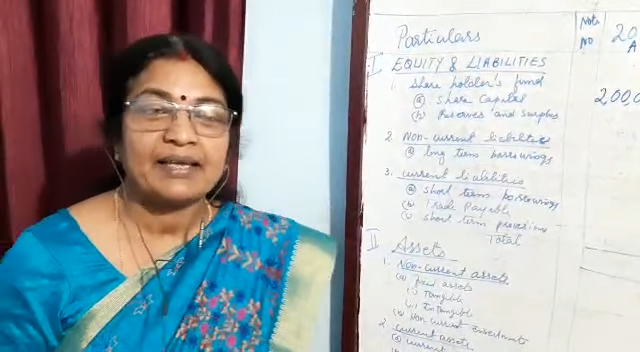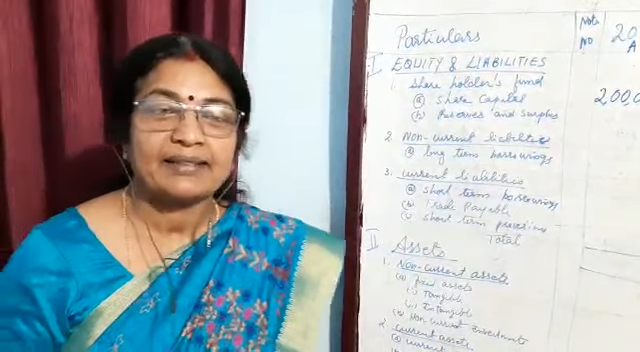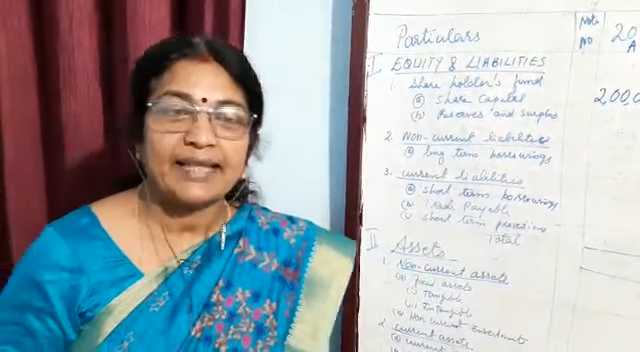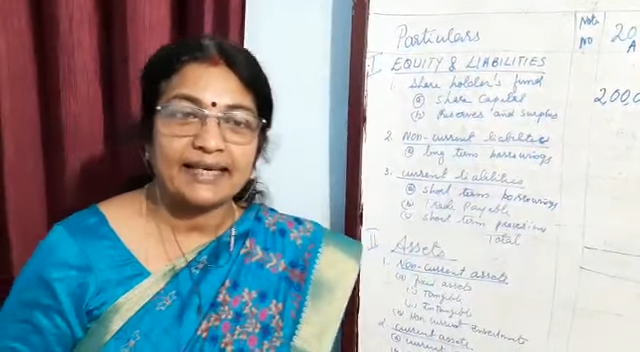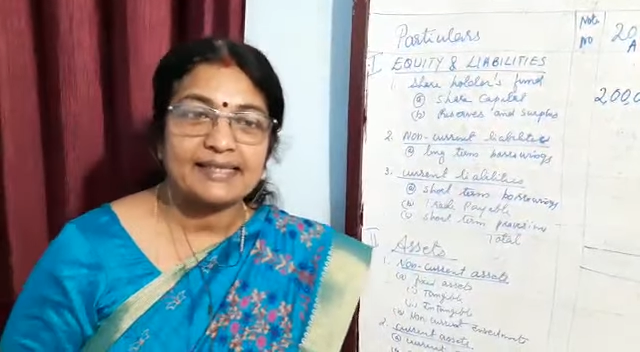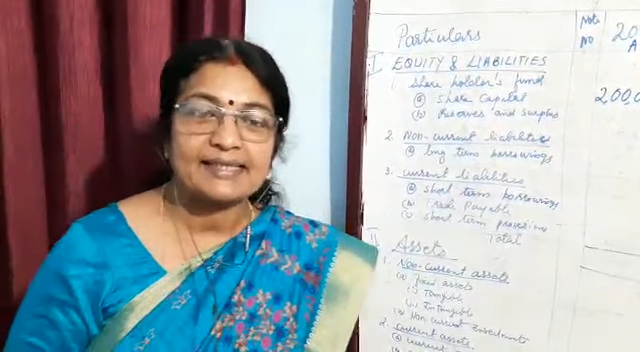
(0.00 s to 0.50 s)

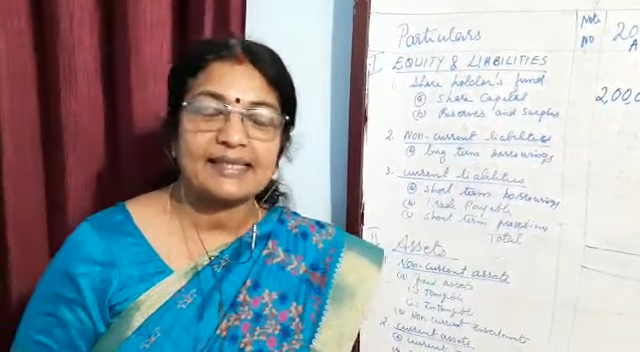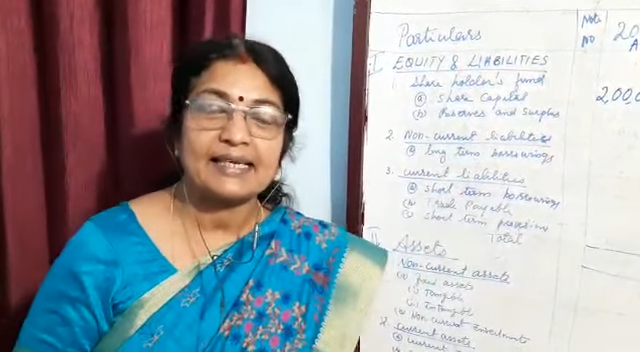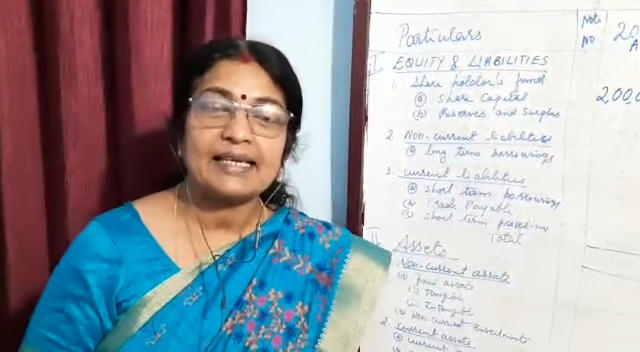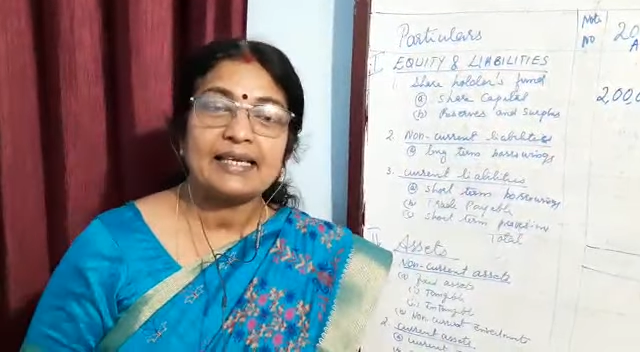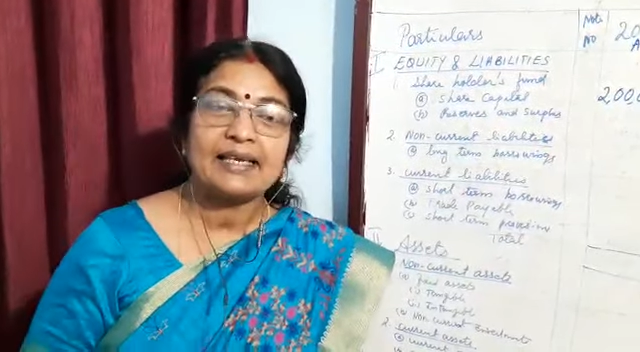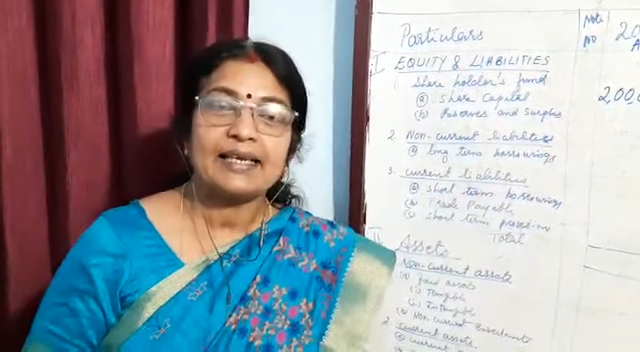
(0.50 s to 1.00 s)
that is,
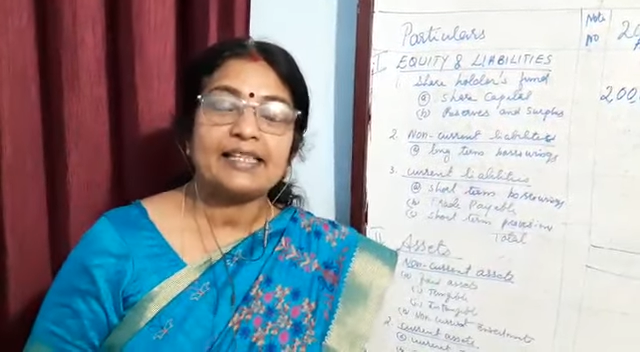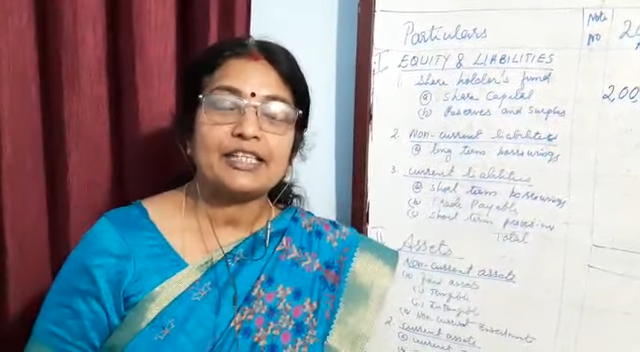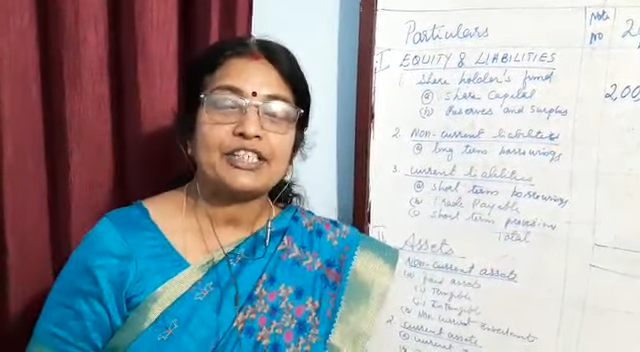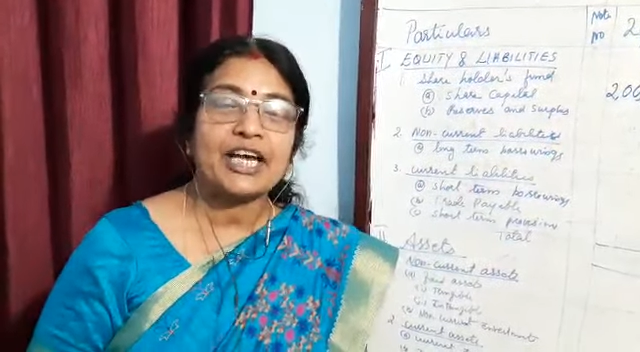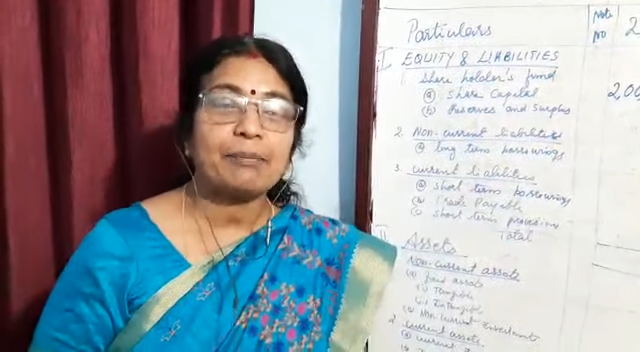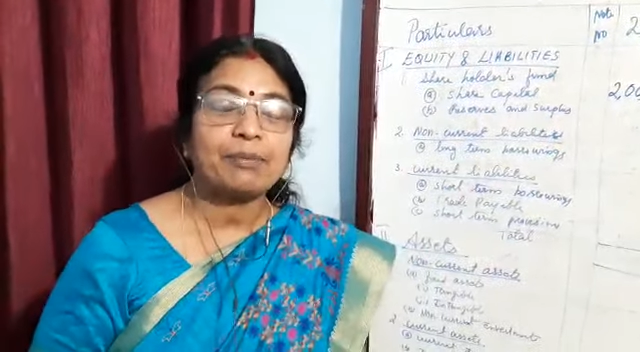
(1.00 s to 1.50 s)
in the
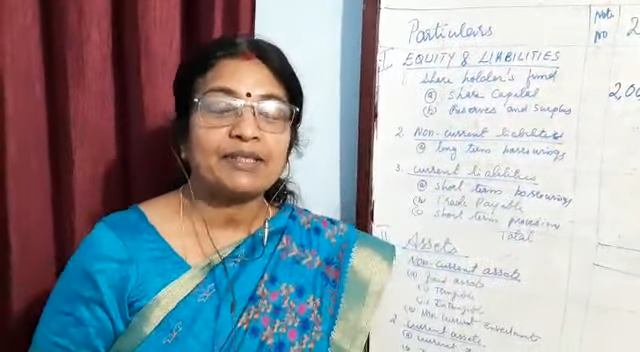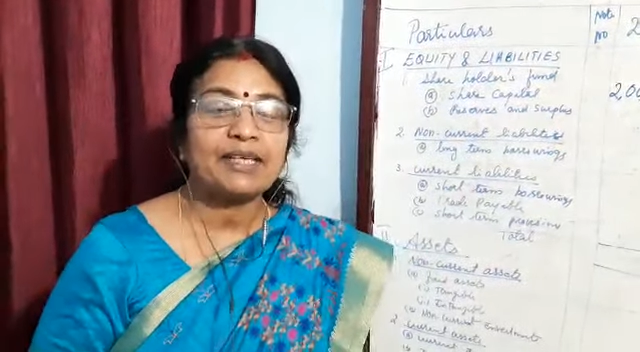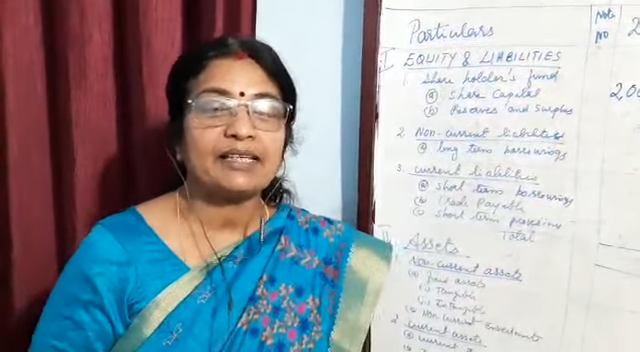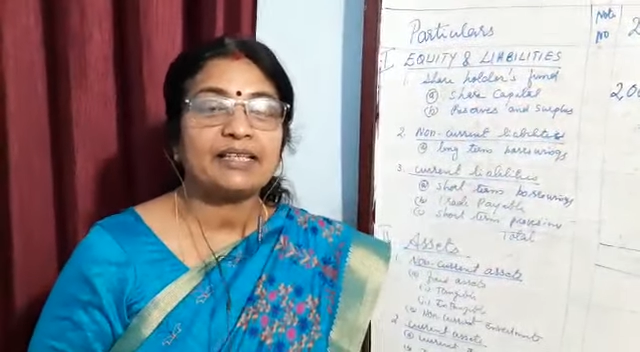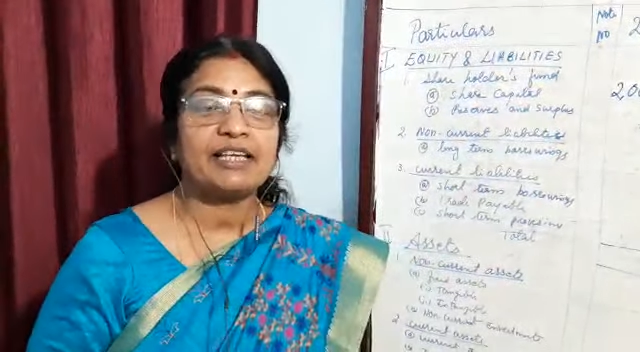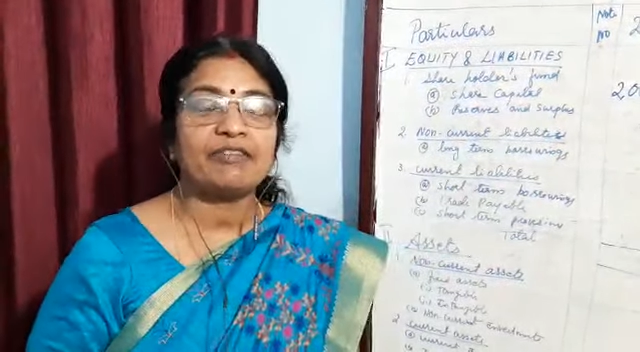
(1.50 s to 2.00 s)
chapter
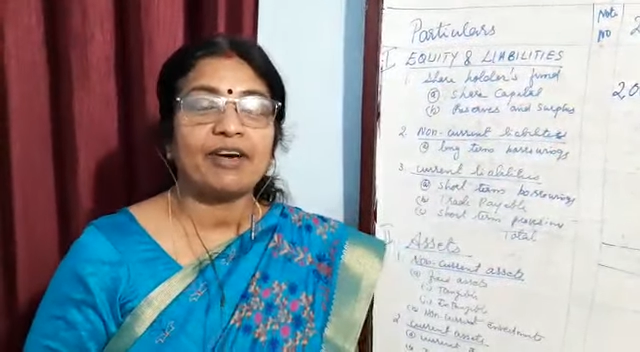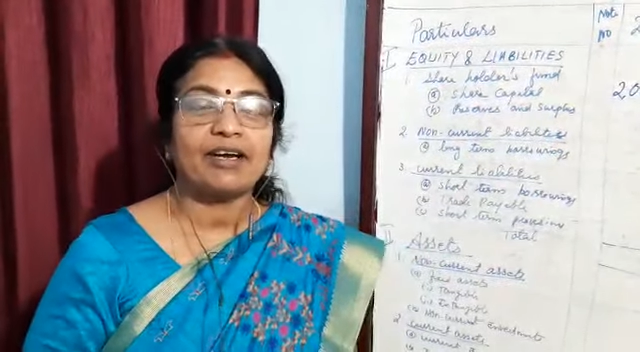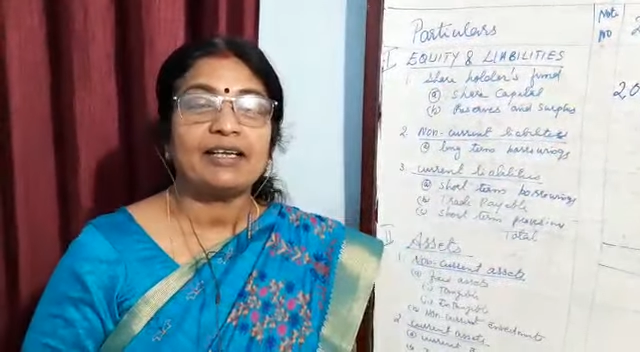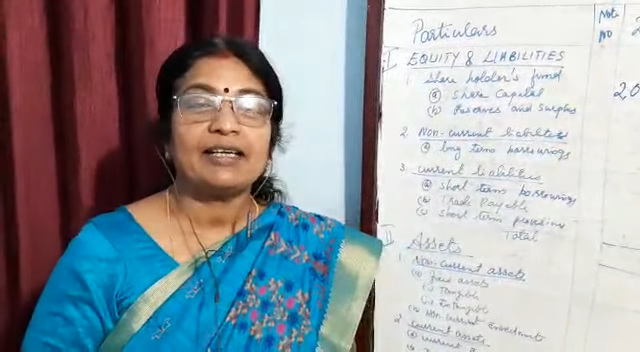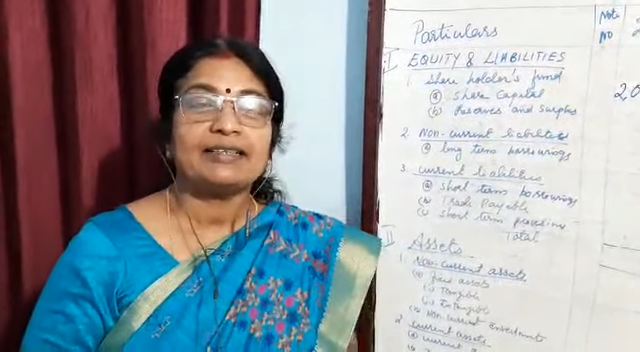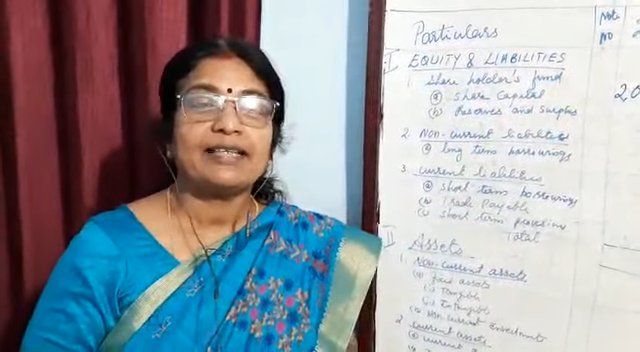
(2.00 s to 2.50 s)
that given,
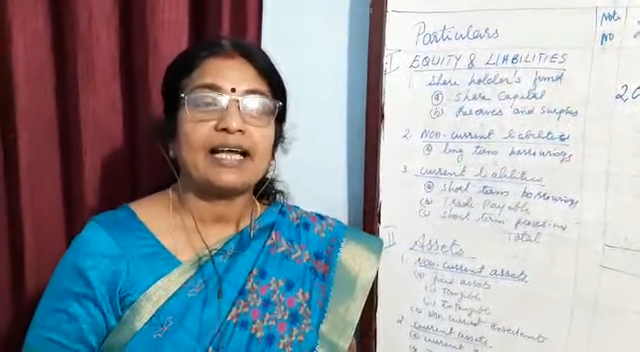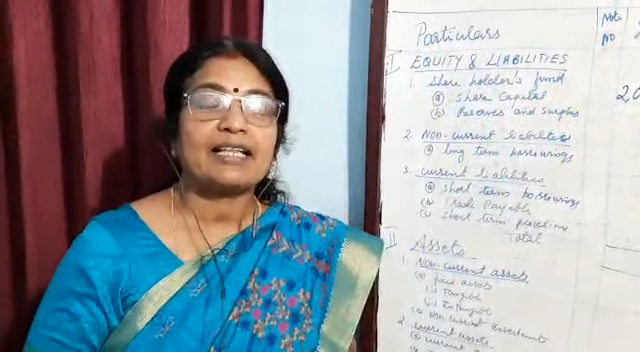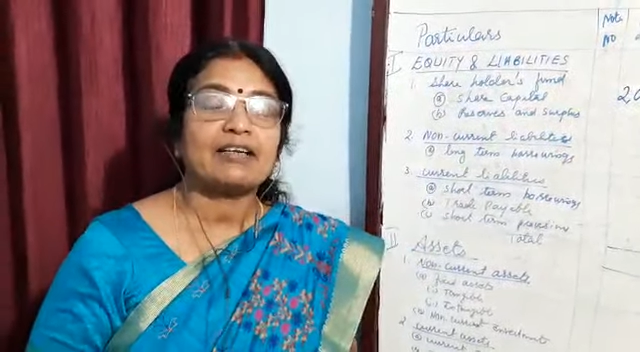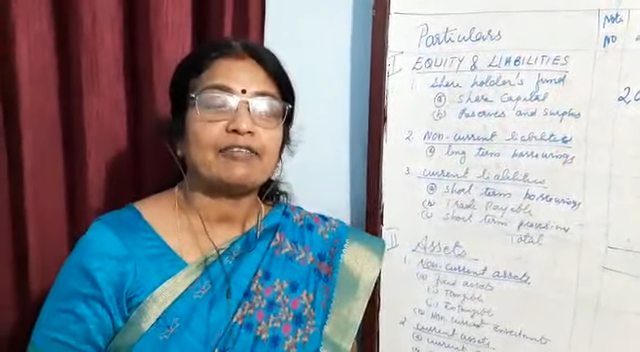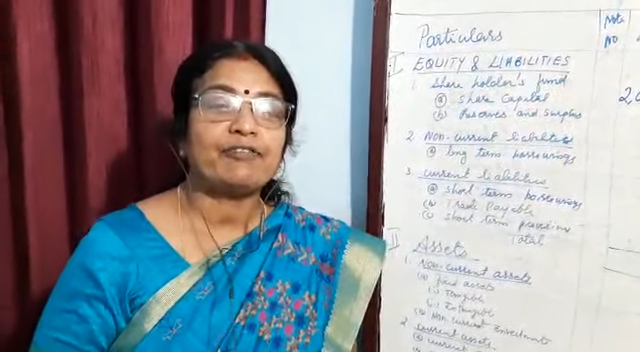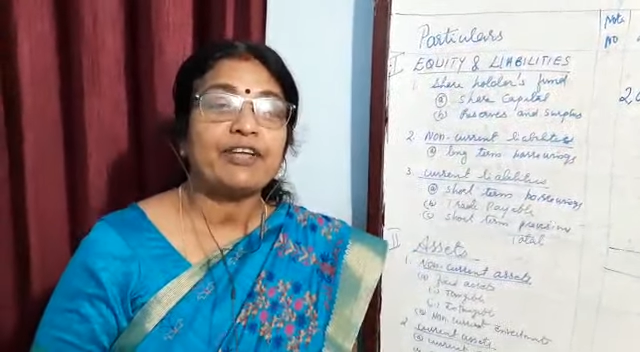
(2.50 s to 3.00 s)
there are
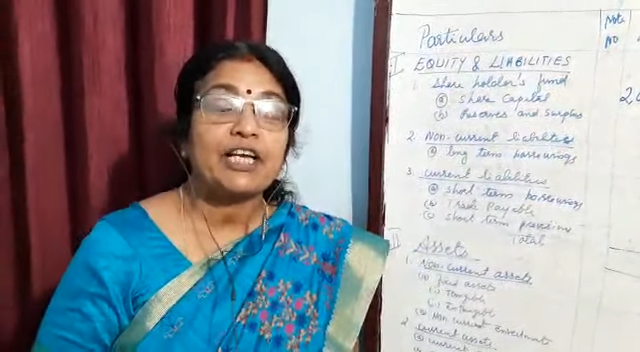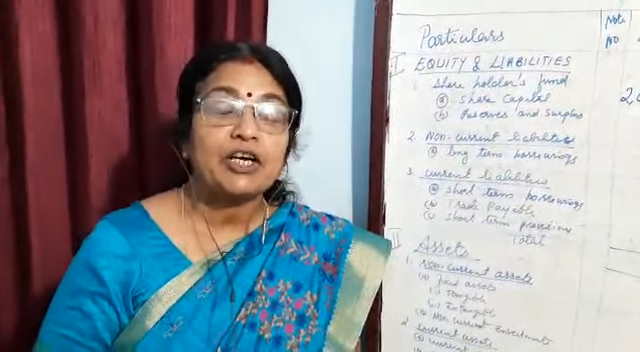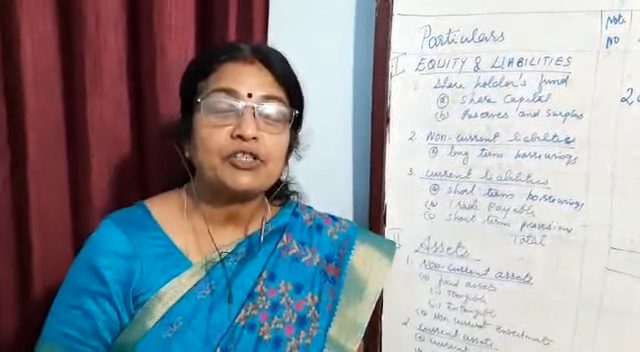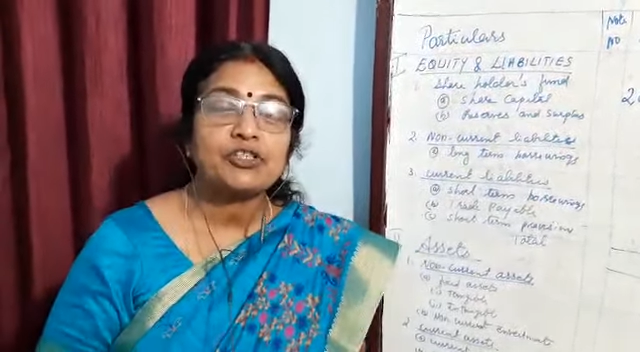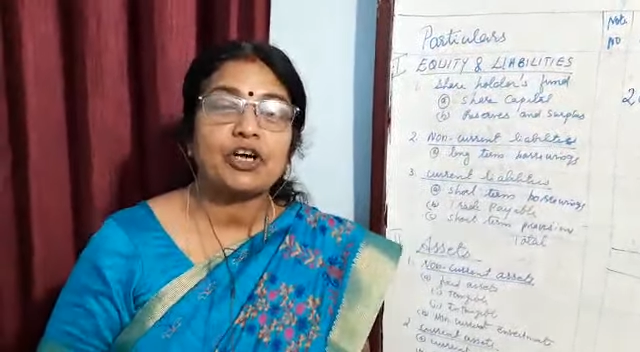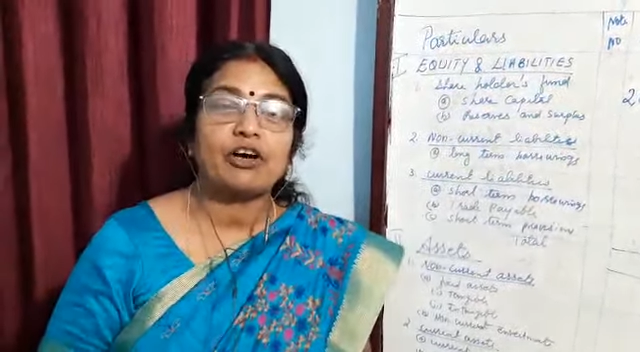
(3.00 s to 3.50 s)
the
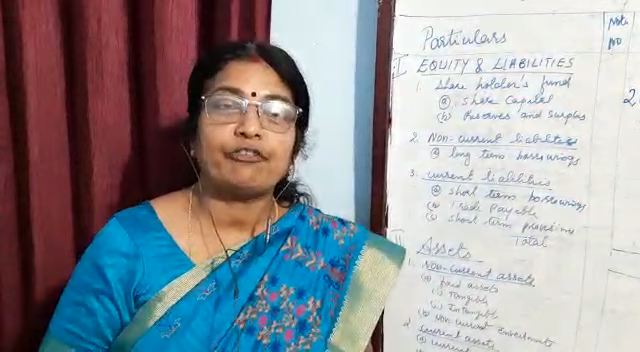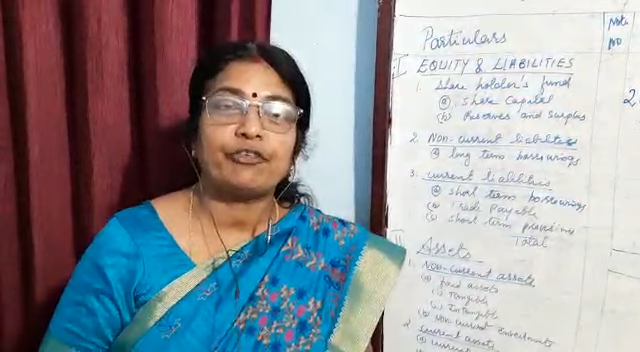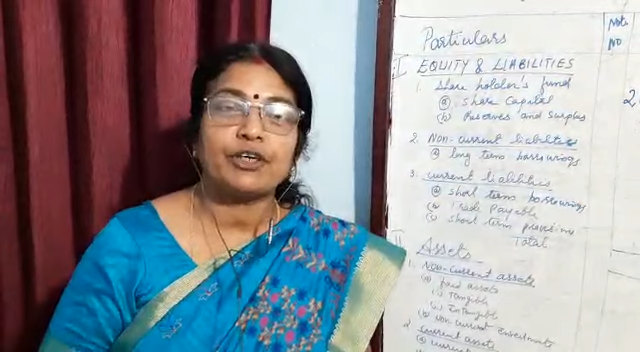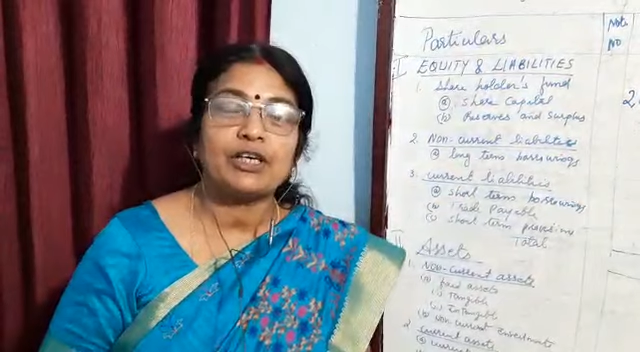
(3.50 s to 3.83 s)
figures of